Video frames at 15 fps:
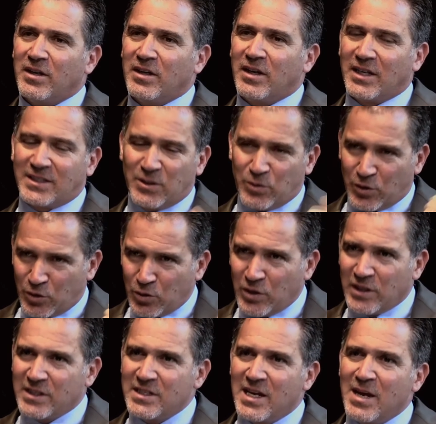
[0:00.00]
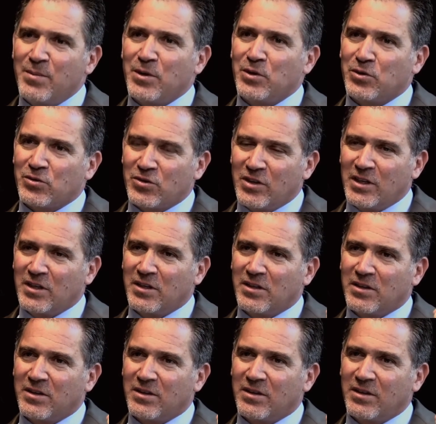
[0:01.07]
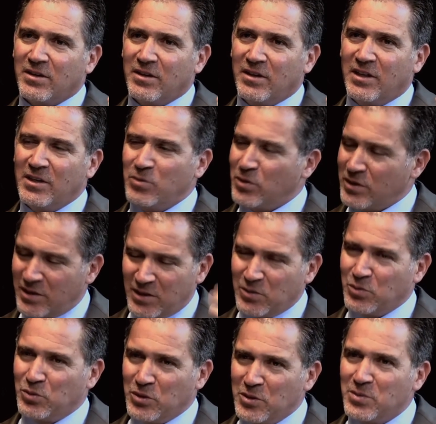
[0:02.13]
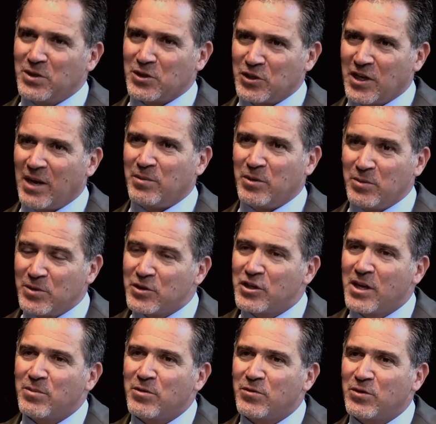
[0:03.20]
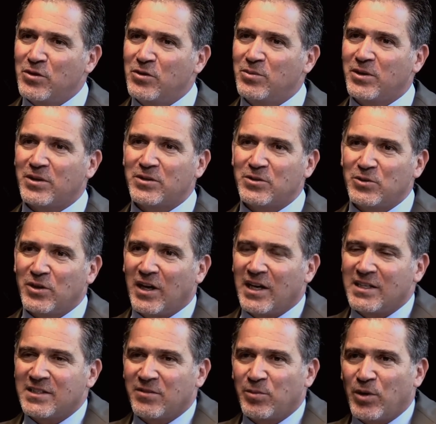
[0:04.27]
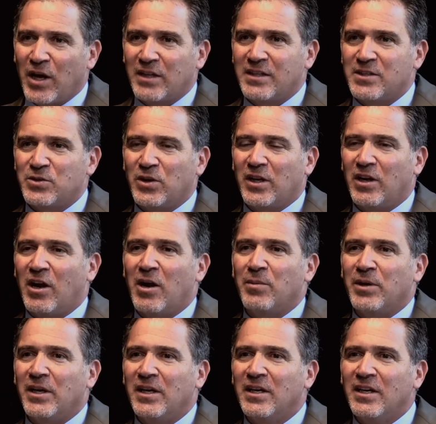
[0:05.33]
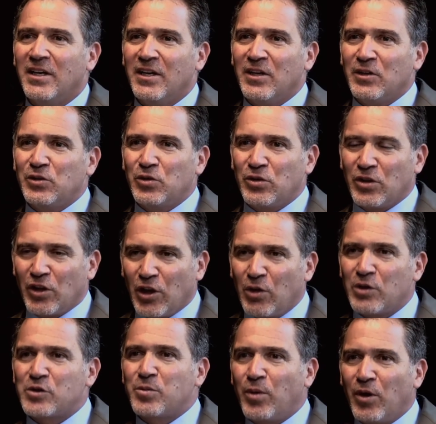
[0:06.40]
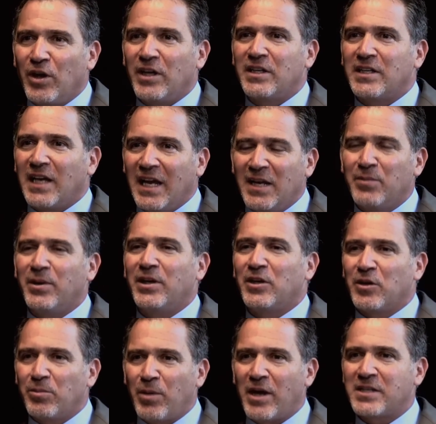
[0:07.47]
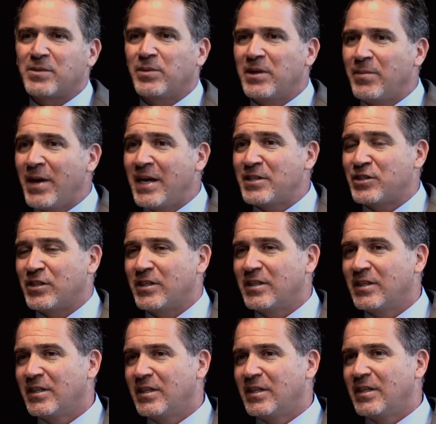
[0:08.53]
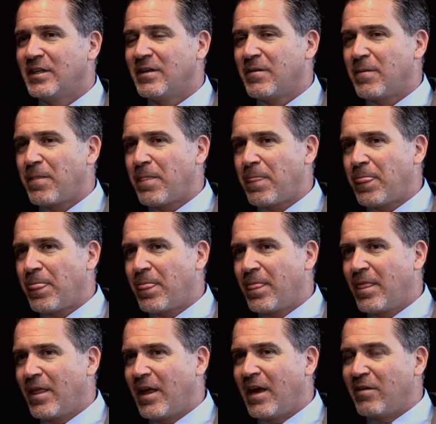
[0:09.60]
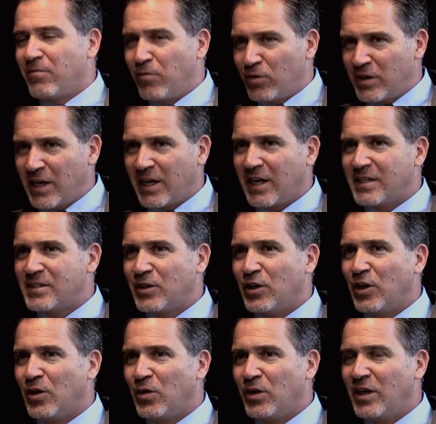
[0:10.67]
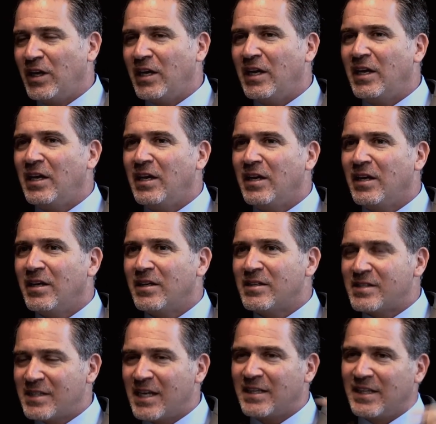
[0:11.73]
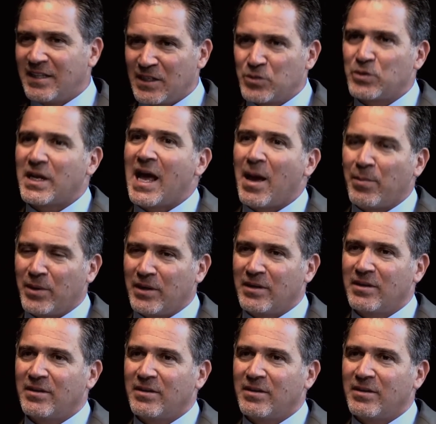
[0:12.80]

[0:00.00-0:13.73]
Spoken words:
I said, "Well, Google his name and you'll see. He wouldn't be ashamed. He'd be ashamed of you, because you guys have brought the Israeli army to the lowest point anybody could possibly imagine. And 4 decades ago, he said that this would happen.